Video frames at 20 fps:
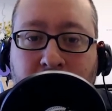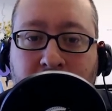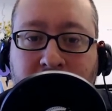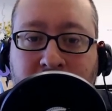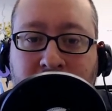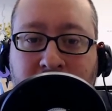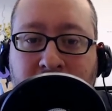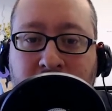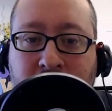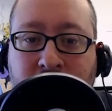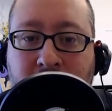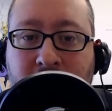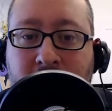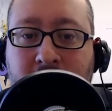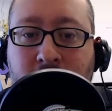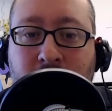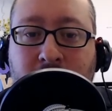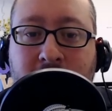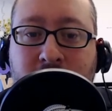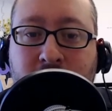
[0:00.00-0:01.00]
and they try and
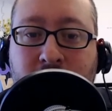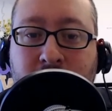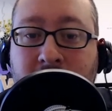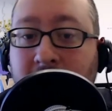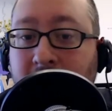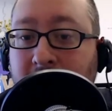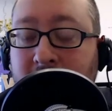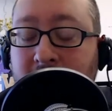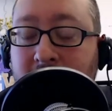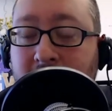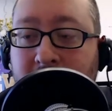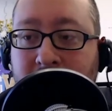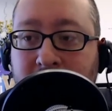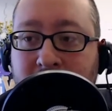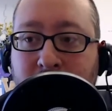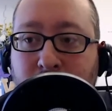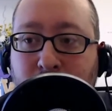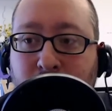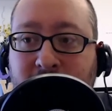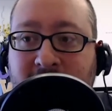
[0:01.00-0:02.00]
recreate that
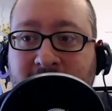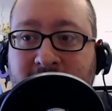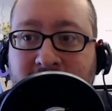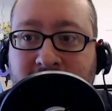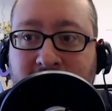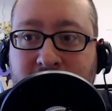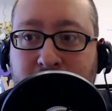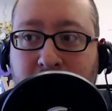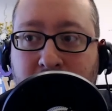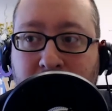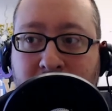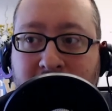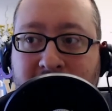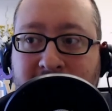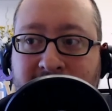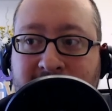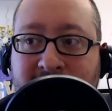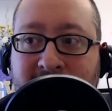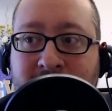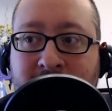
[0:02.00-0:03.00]
gnosis
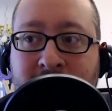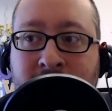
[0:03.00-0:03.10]
experience.